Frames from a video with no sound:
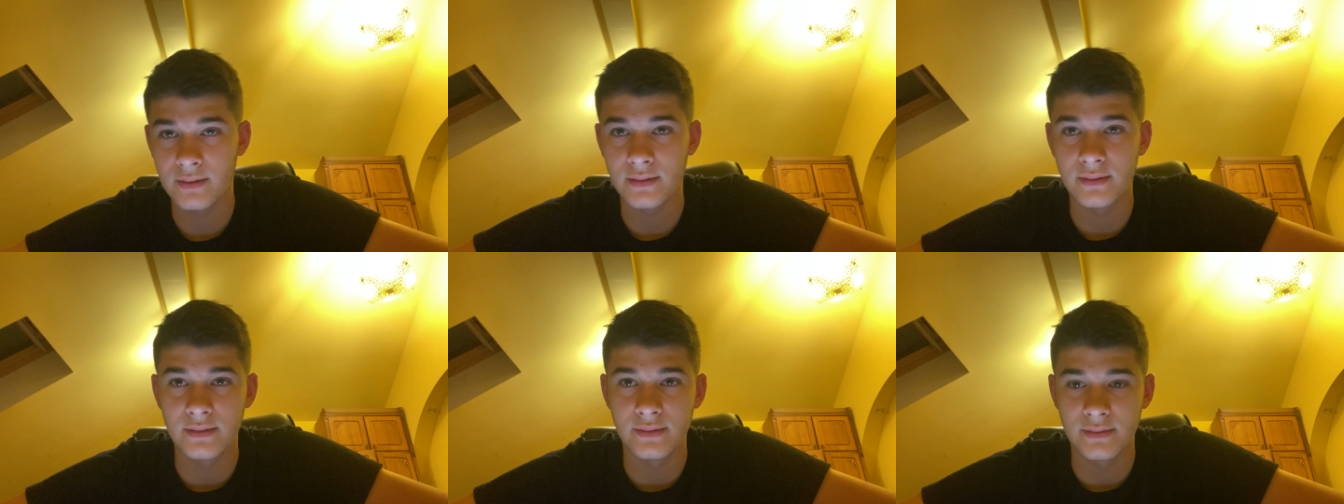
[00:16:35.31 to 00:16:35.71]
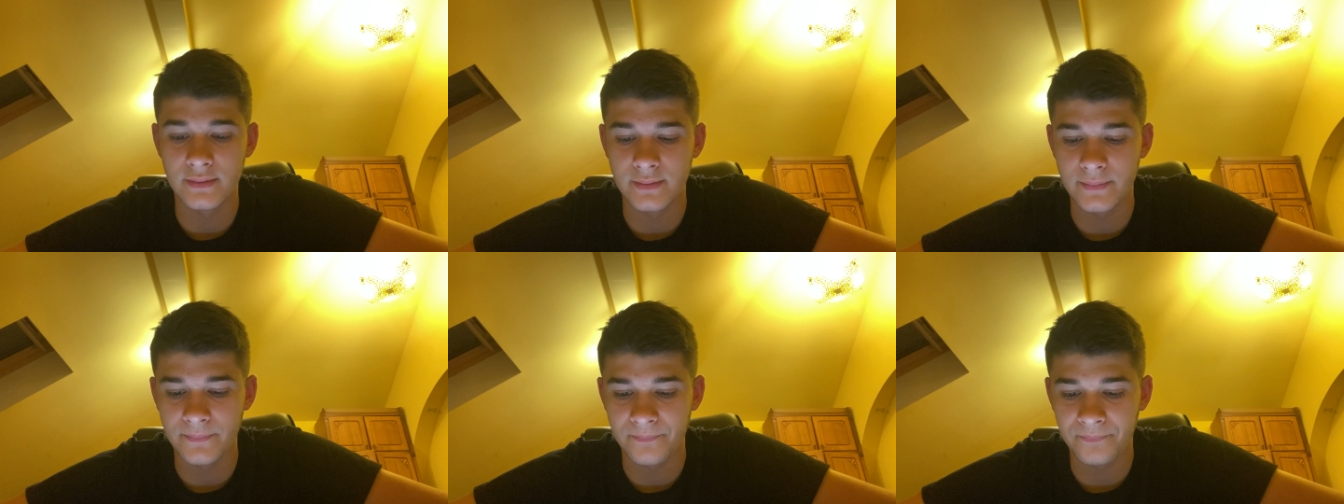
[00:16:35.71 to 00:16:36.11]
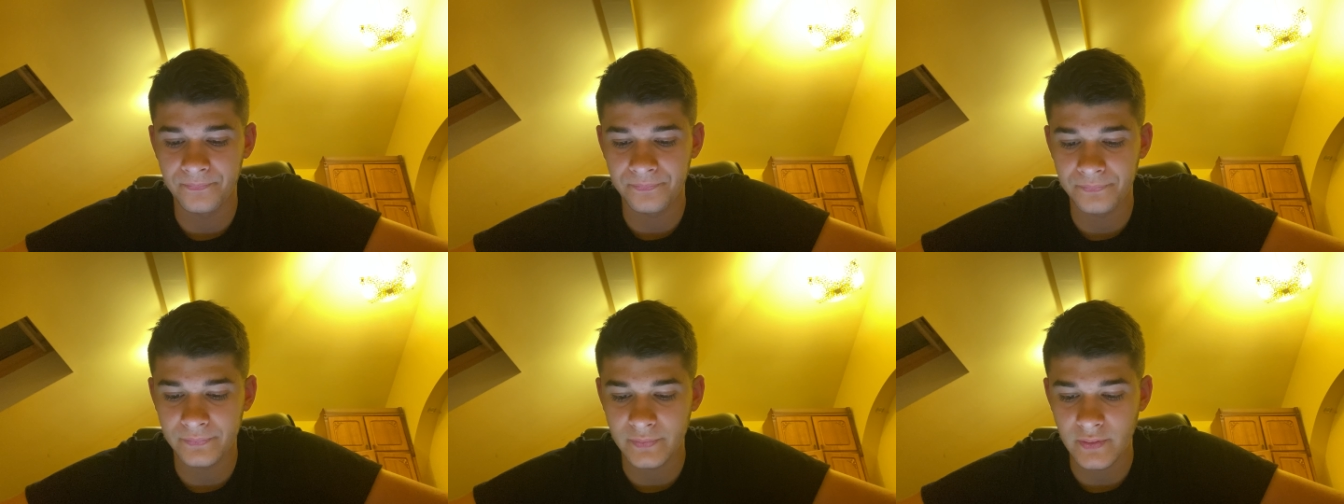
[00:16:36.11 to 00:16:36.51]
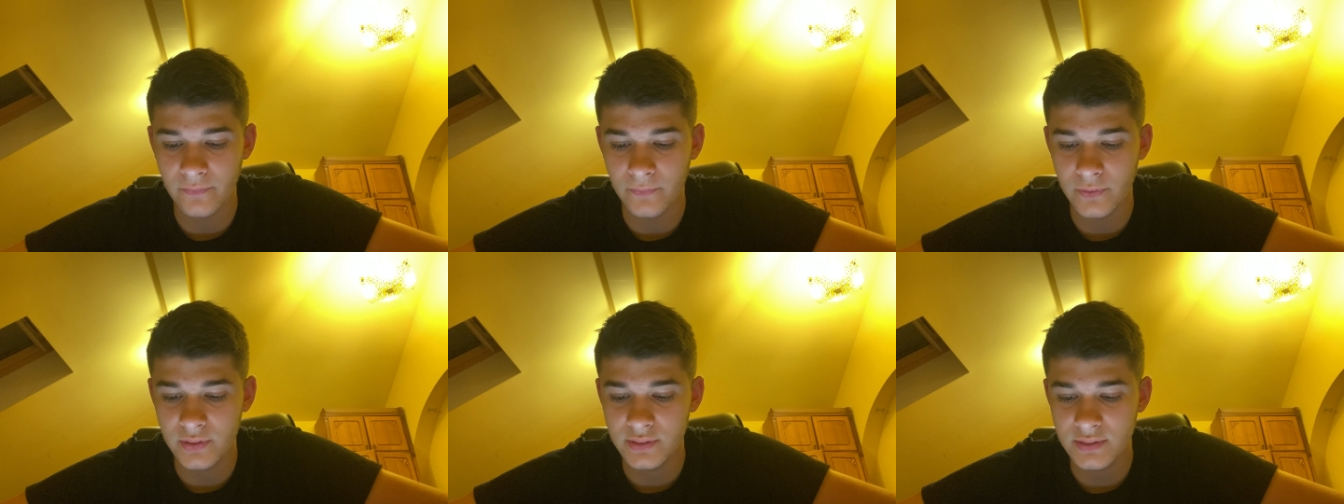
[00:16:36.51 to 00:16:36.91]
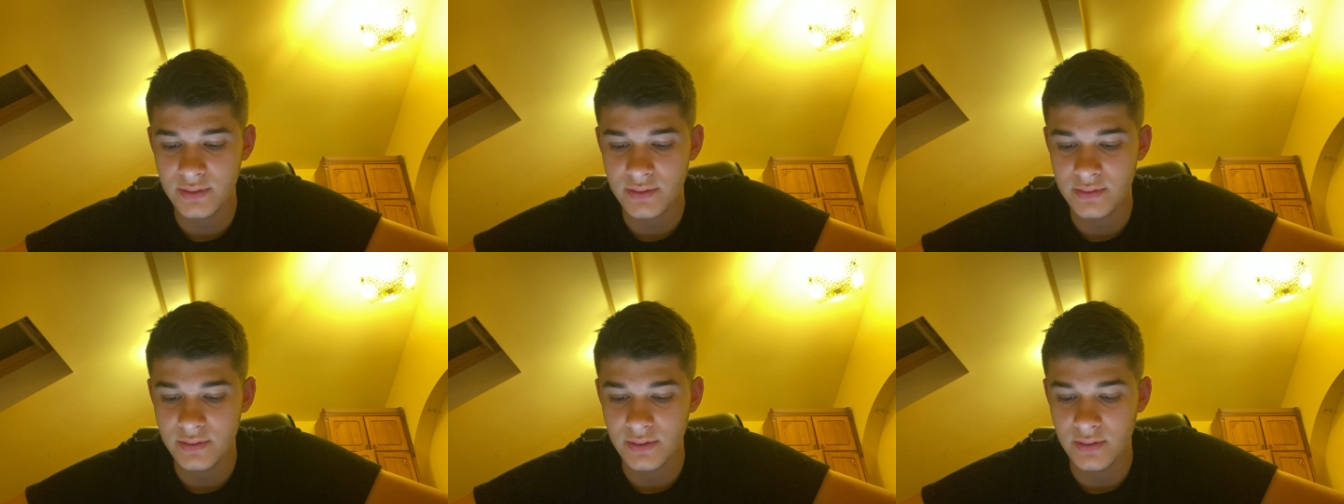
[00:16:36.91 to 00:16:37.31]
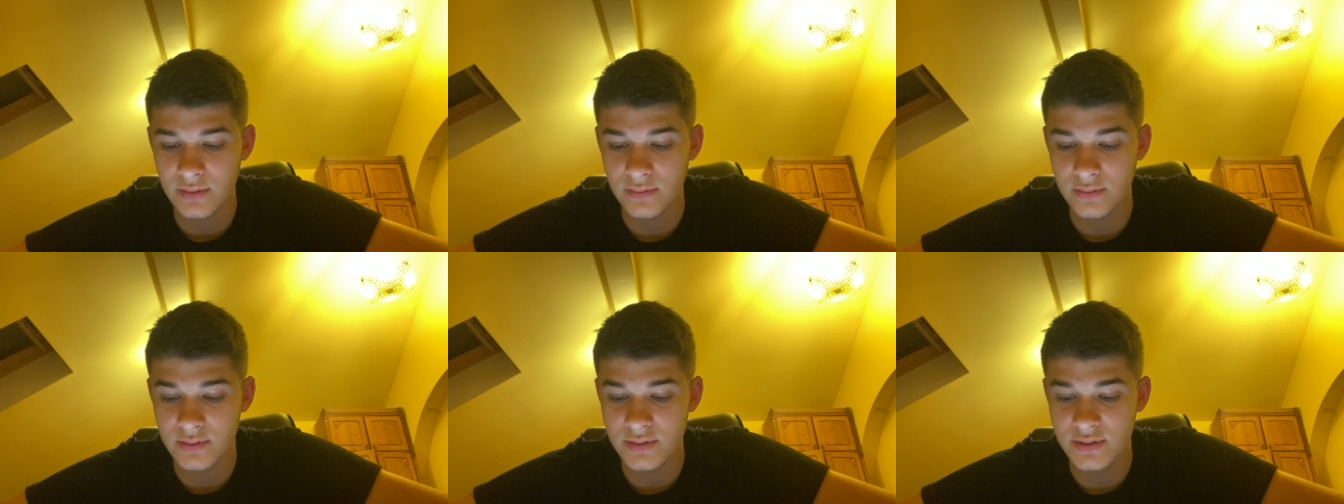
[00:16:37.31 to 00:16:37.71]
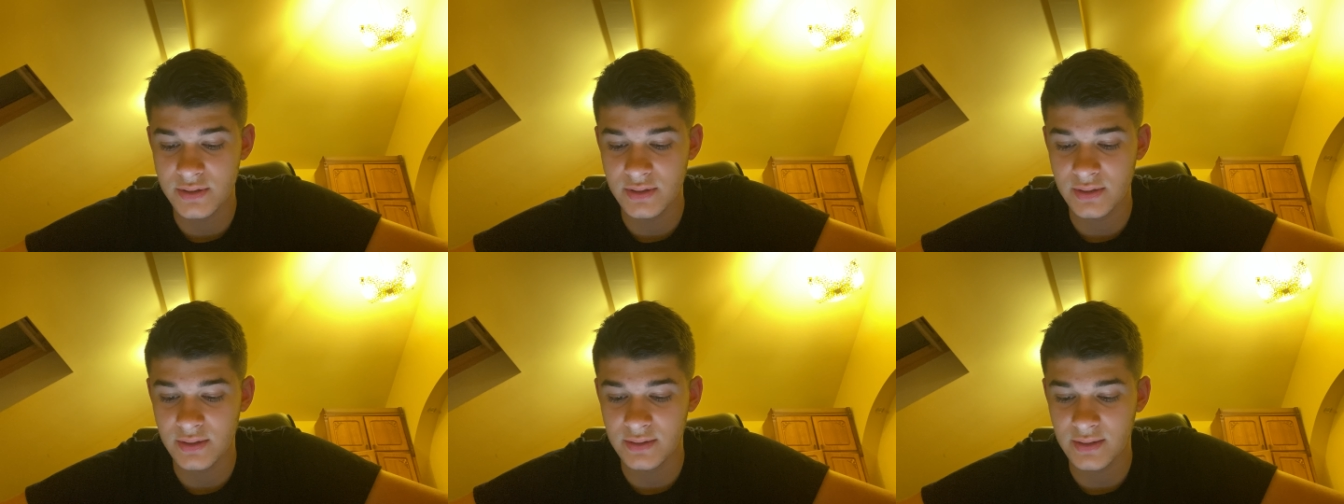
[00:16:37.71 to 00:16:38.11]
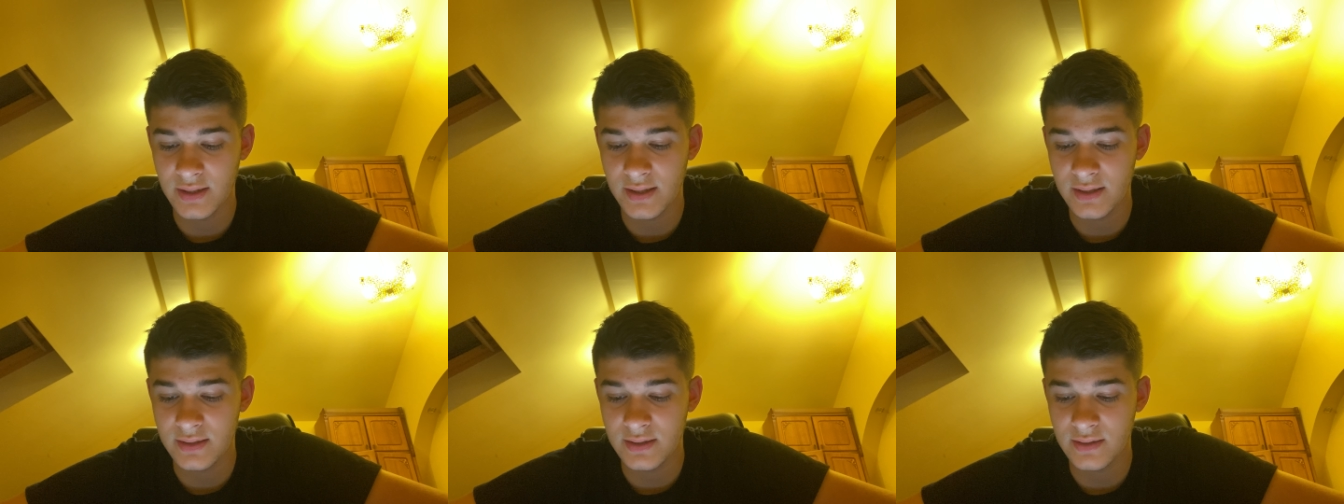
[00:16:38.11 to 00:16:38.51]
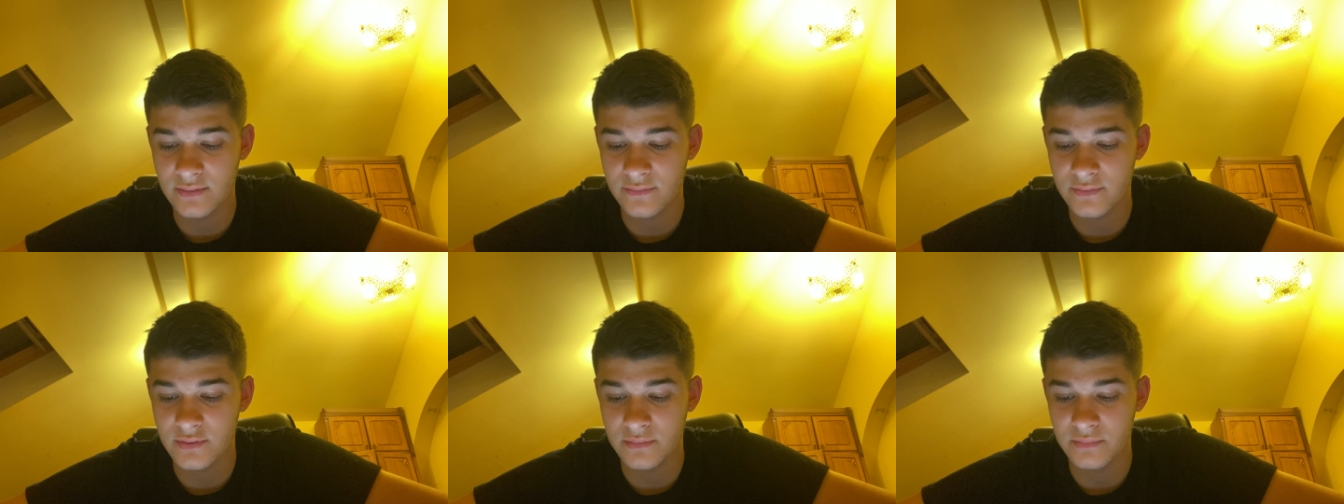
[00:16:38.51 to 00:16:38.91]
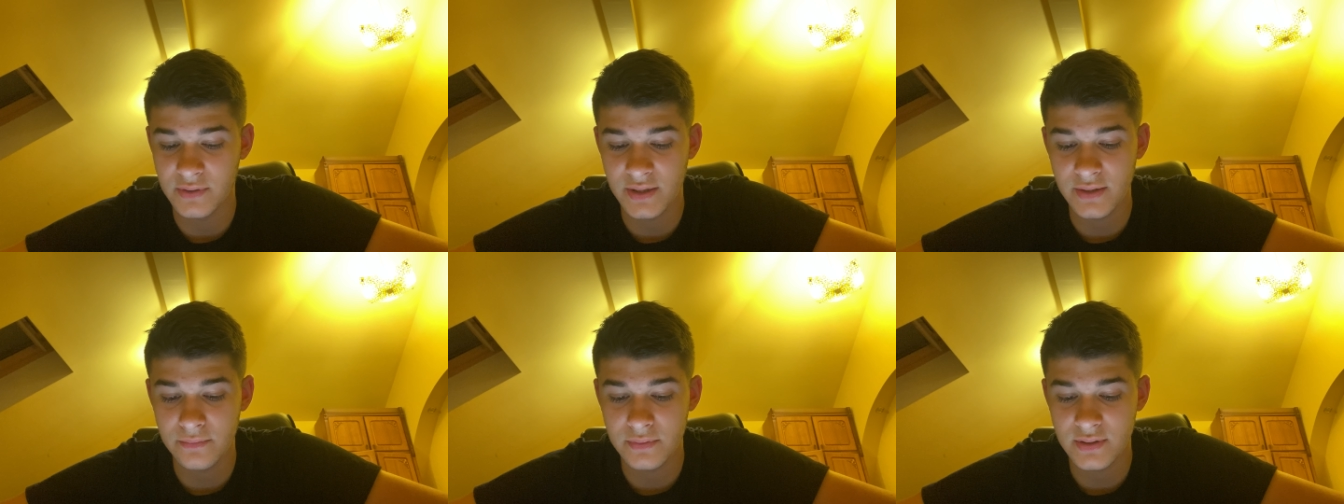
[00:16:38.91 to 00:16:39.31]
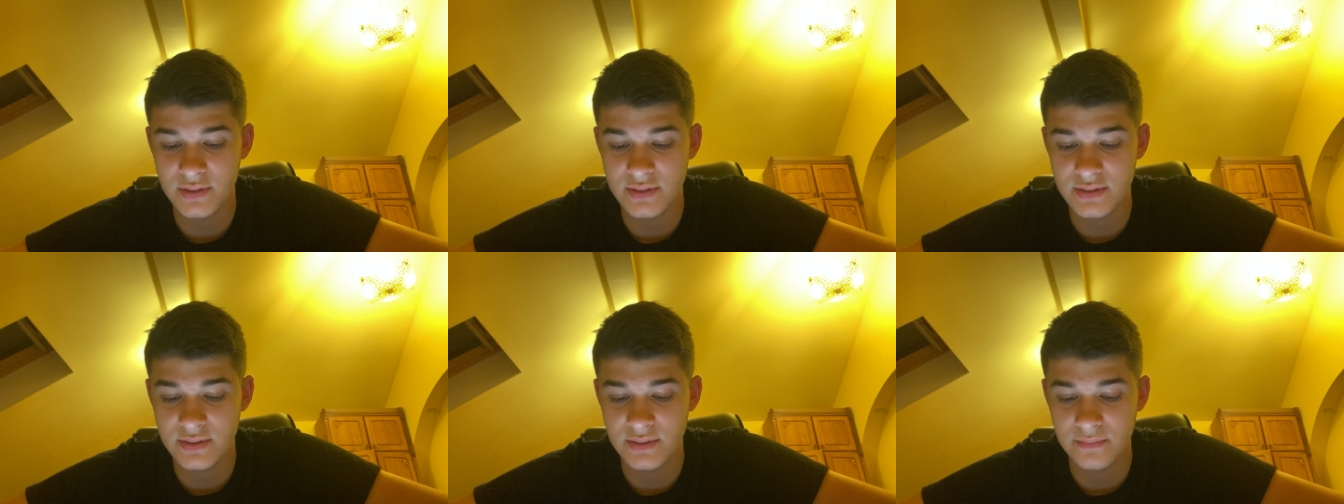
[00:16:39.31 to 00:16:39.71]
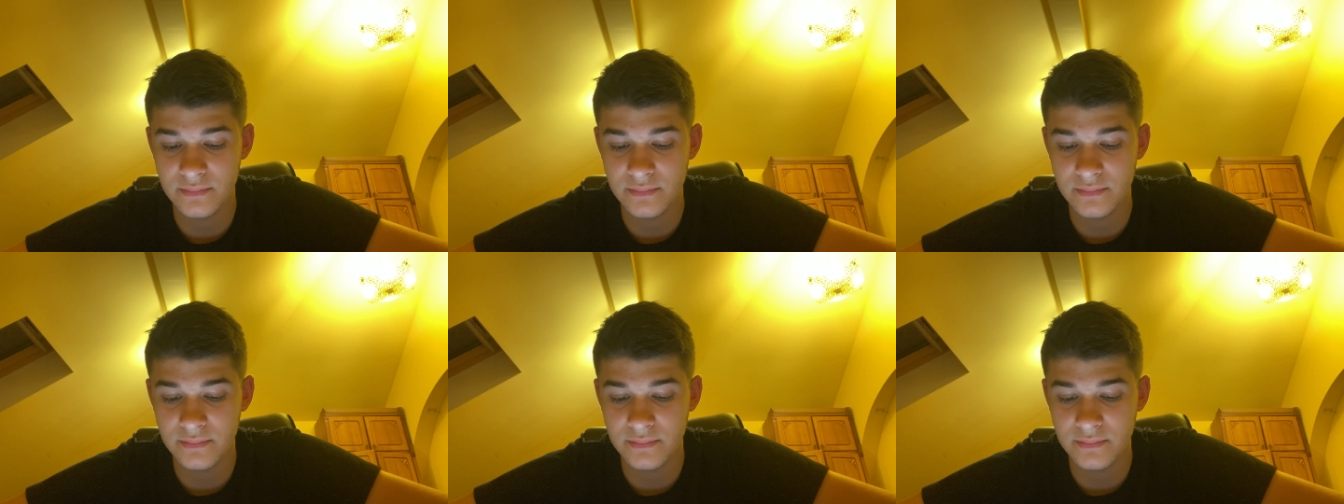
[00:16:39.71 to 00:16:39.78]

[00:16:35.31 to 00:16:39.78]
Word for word: Um, water originating from rivers,